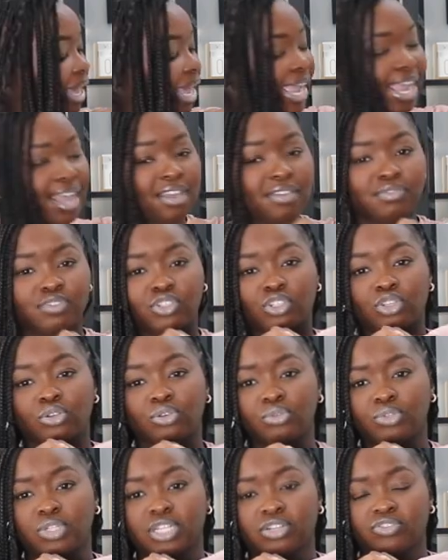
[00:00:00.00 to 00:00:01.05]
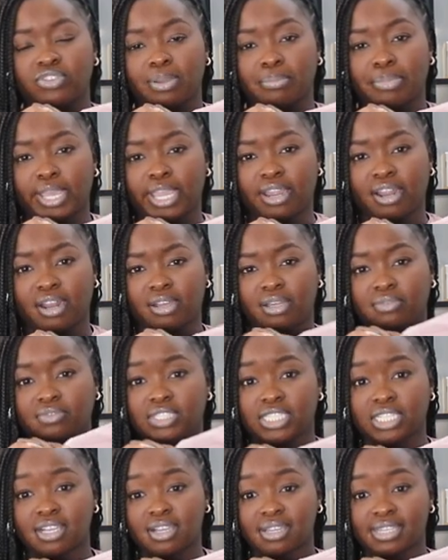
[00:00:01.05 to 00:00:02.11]
I have two different pair of
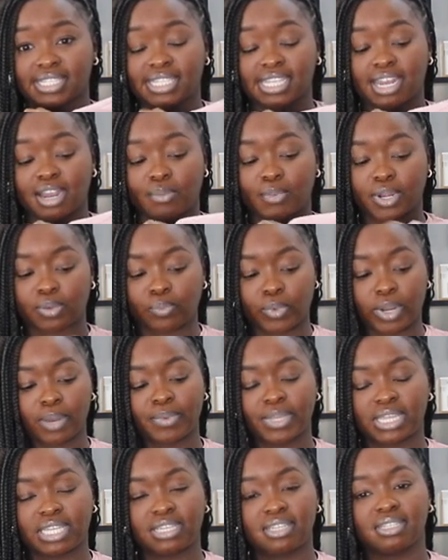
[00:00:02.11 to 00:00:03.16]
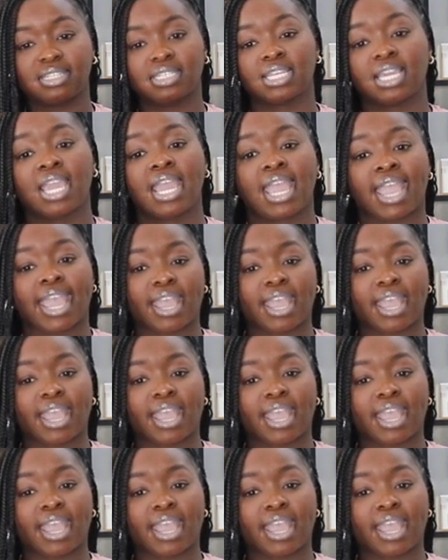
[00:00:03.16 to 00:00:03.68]
dunks that I want to wear with this.